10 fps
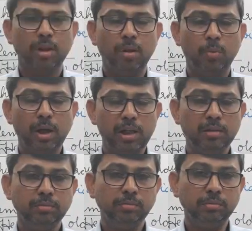
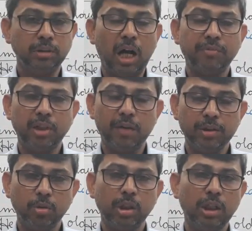Well, now after
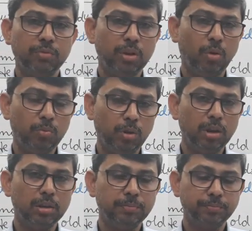having noted down the homework,